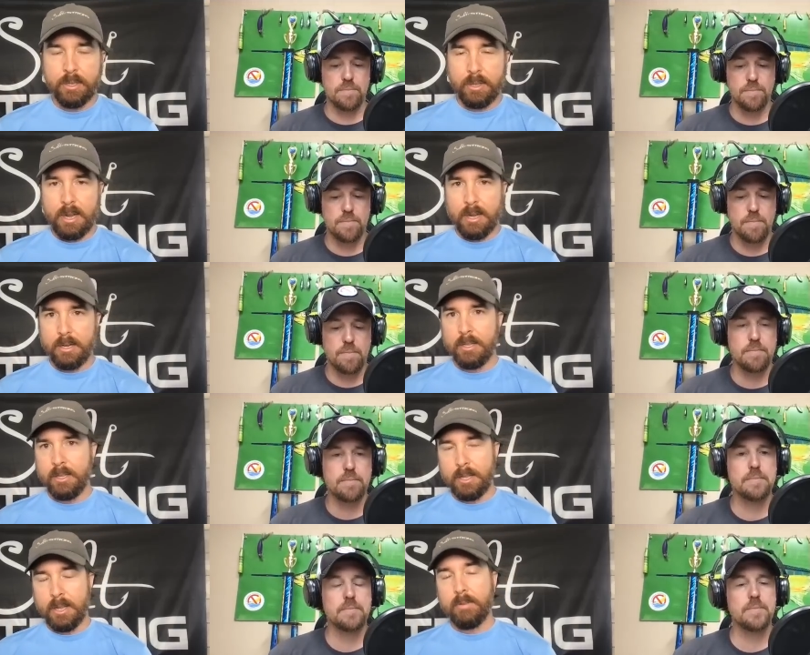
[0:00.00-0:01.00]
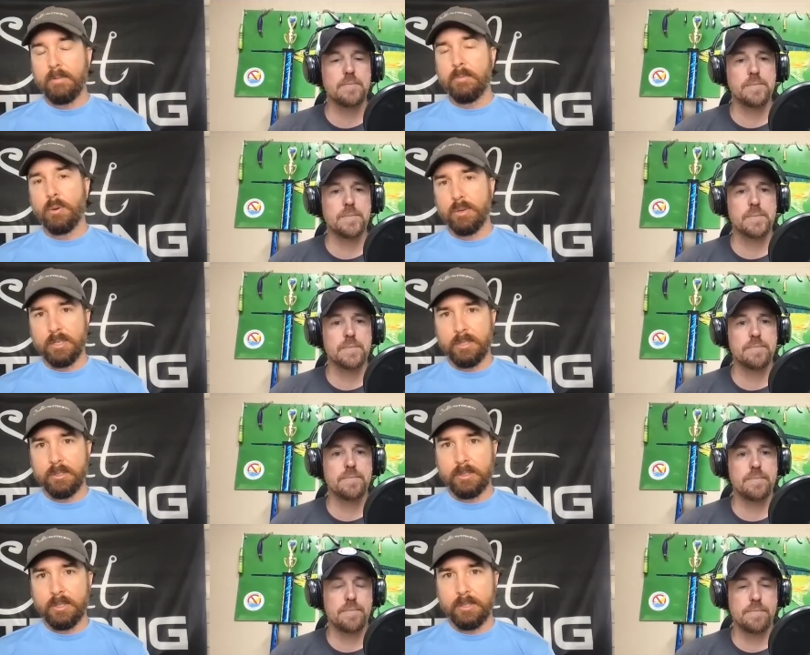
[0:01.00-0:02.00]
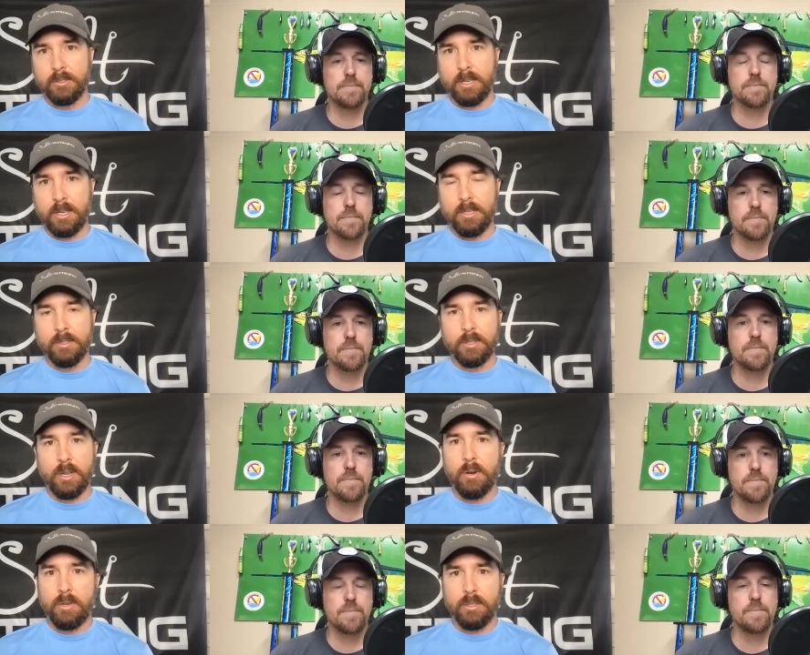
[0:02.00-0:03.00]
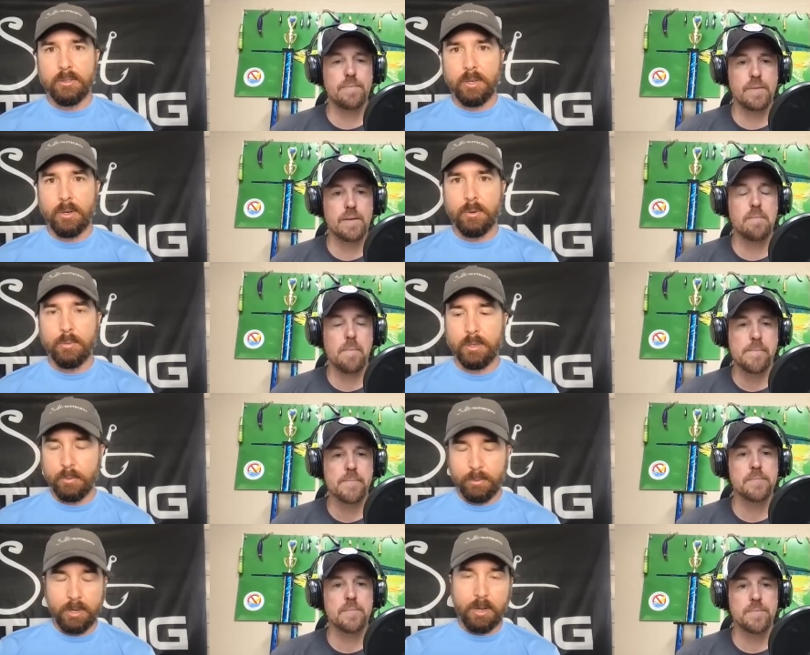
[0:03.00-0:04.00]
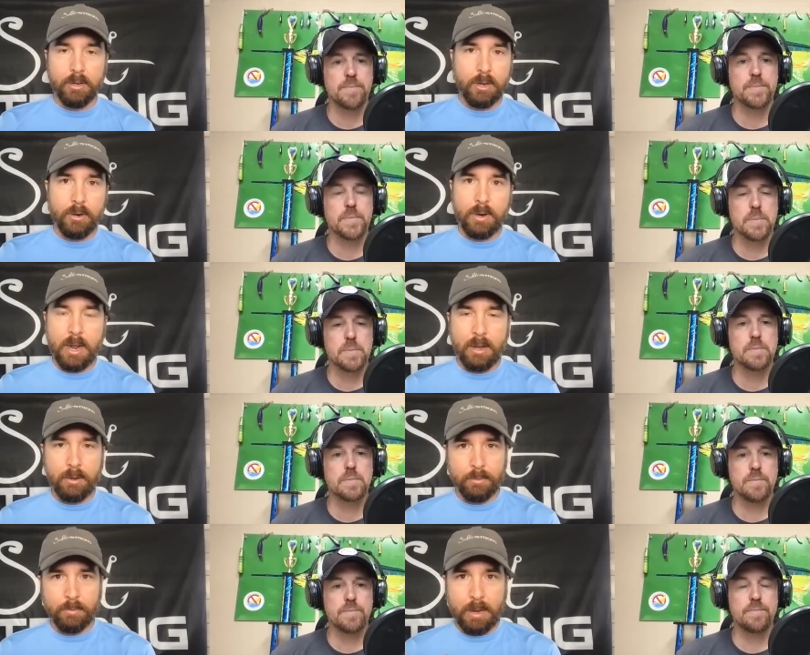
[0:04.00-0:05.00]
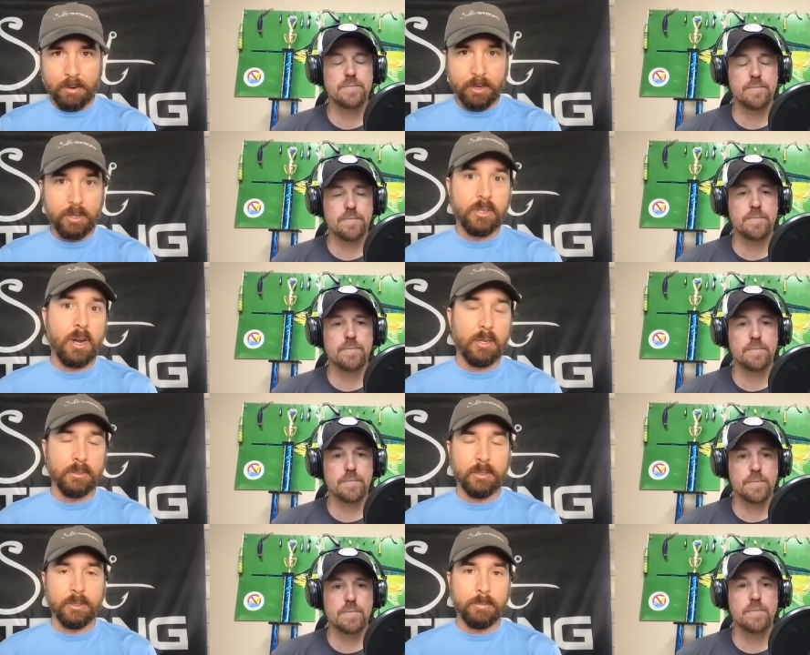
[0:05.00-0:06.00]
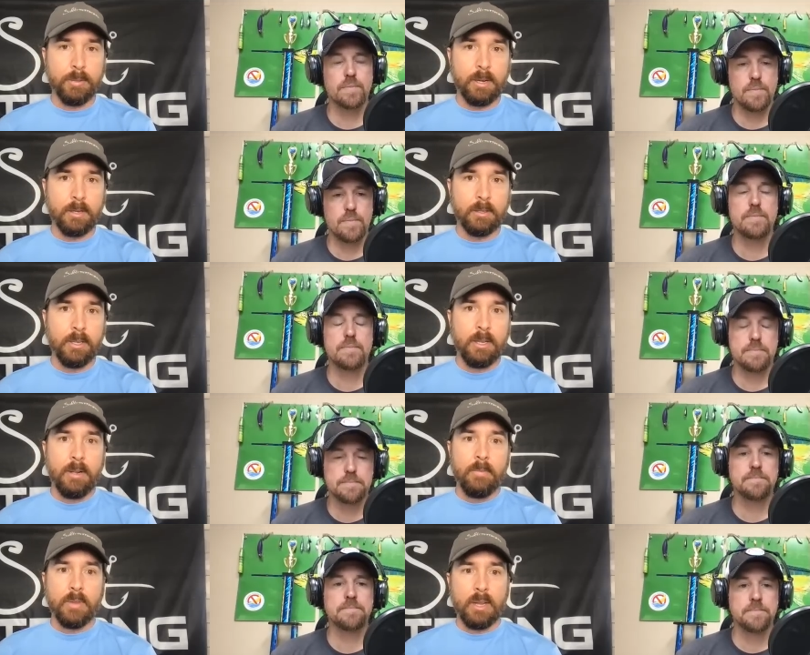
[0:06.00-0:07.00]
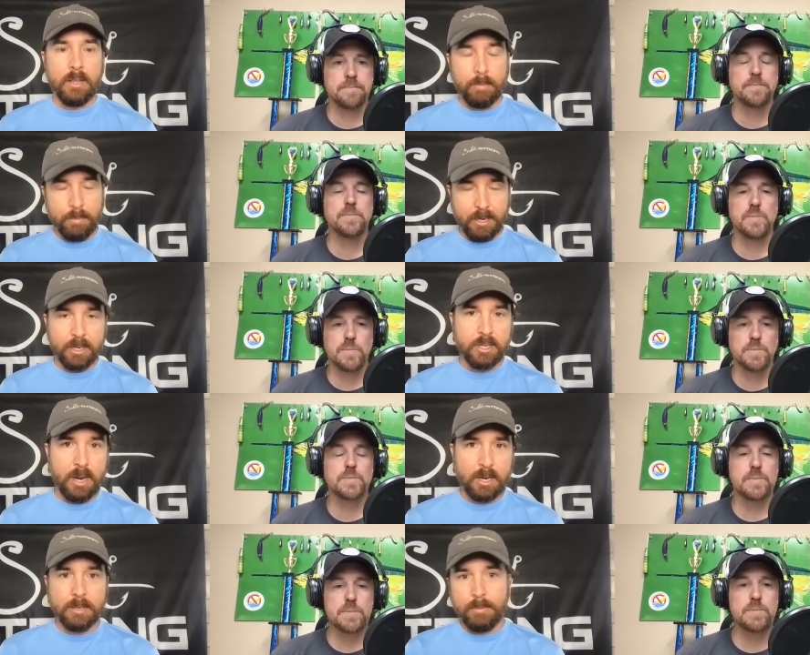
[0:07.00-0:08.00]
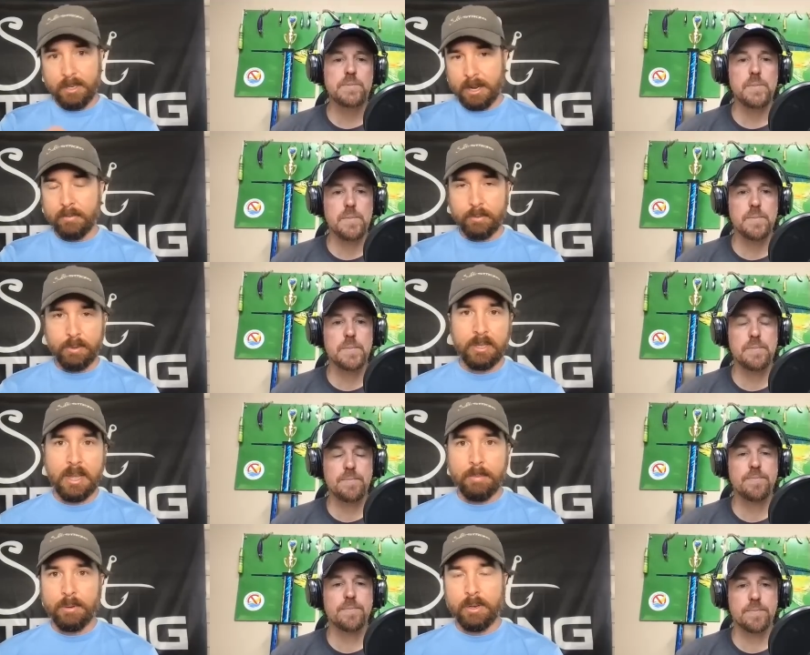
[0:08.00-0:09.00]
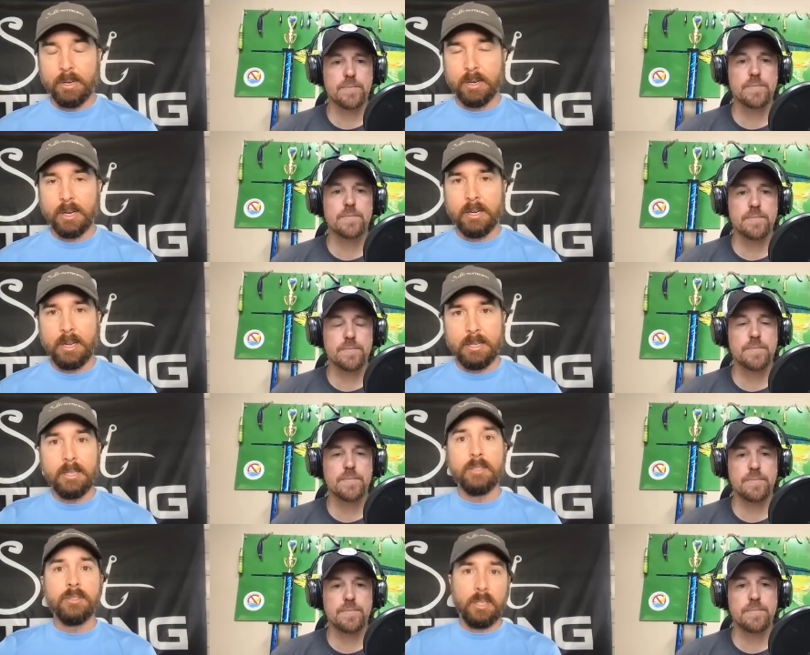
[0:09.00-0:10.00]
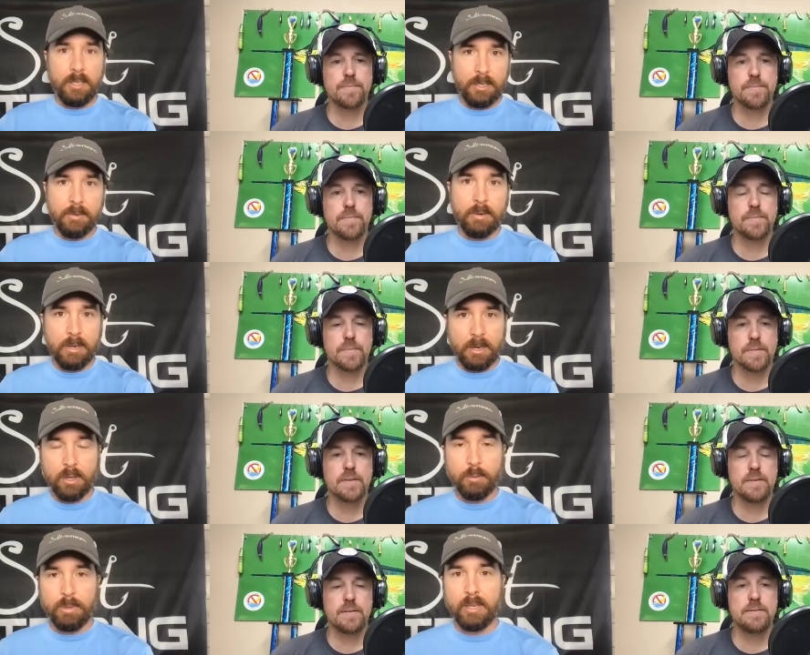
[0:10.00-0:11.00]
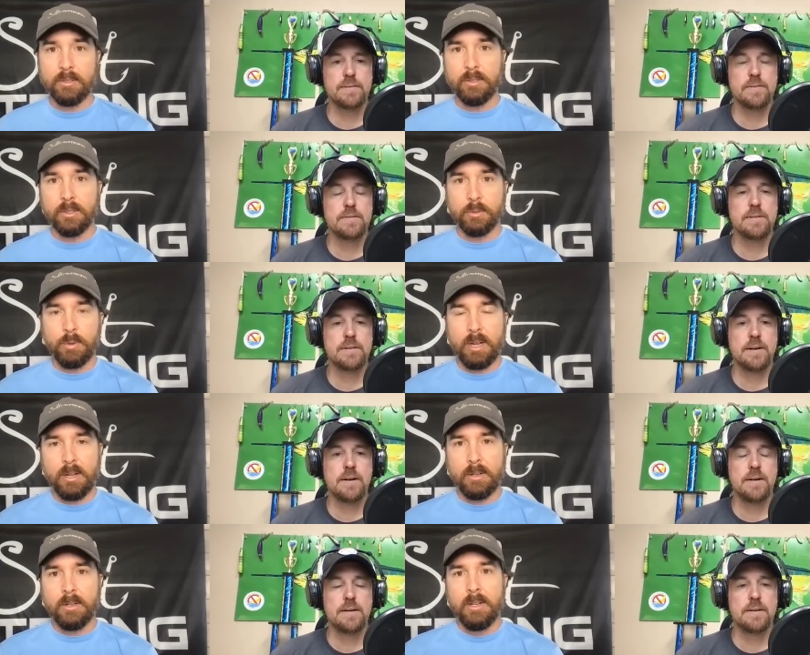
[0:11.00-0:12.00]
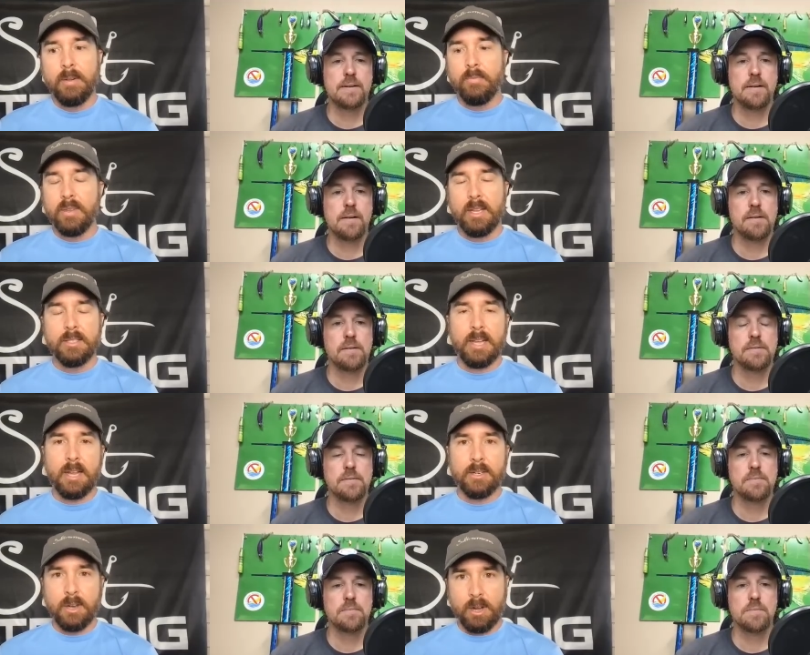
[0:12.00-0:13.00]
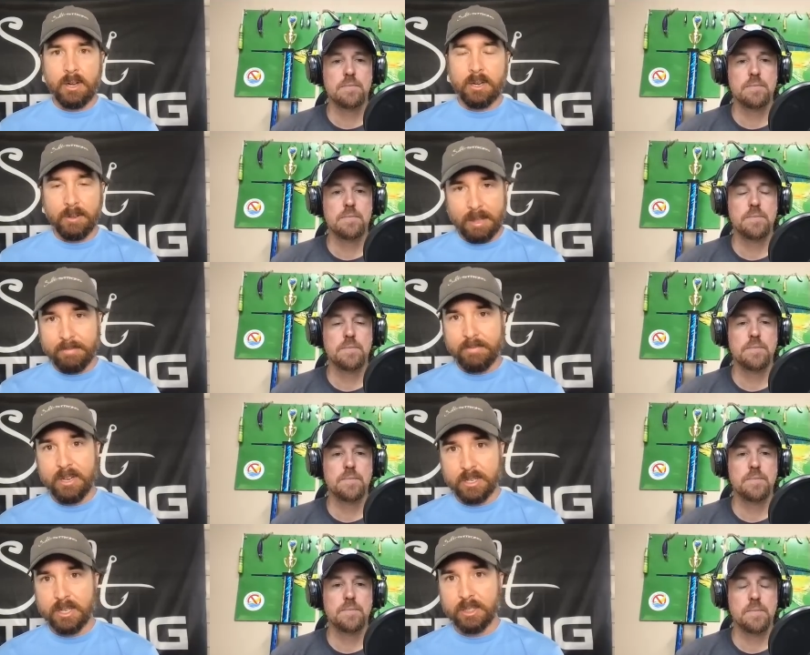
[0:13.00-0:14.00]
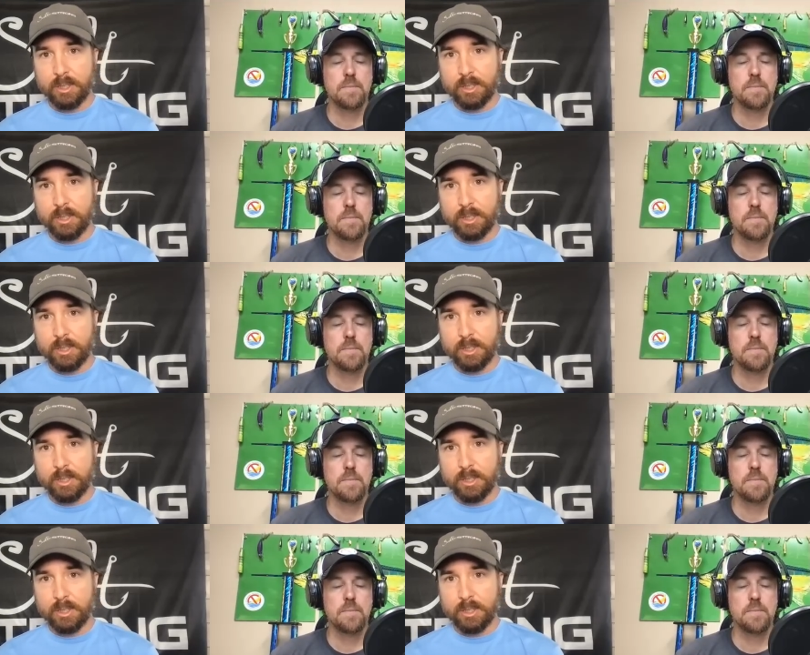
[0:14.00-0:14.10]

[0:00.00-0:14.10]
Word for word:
Speaker 1: so that the level of importance is uh, is known. And so we we all know how how good dogs can smell and the biggest shock to me after reading that book and, and then seeing it in other places as well is that dog or that fish can